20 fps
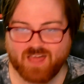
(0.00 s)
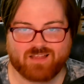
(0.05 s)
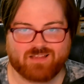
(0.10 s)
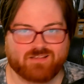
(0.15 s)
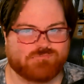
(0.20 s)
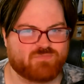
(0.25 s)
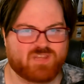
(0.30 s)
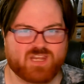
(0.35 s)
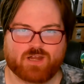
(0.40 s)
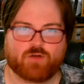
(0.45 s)

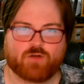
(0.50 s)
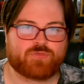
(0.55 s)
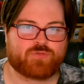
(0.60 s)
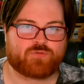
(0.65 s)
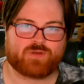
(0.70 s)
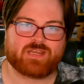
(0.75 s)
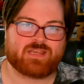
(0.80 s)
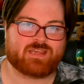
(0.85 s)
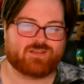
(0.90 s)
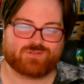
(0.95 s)

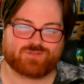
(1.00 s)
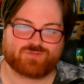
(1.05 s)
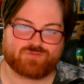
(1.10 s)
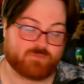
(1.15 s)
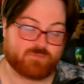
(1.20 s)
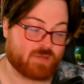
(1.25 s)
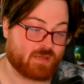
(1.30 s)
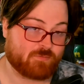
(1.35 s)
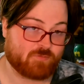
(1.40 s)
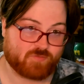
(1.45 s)
3 heels, 3
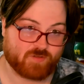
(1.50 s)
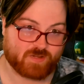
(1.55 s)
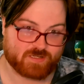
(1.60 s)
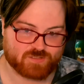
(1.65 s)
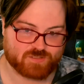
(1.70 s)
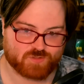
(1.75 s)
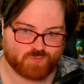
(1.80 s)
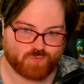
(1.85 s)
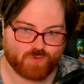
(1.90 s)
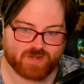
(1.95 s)
baby
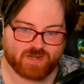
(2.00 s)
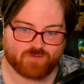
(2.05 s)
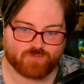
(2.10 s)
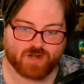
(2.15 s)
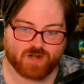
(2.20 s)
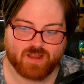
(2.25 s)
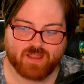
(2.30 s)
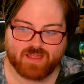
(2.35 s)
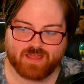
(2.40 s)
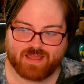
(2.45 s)
faces, whatever.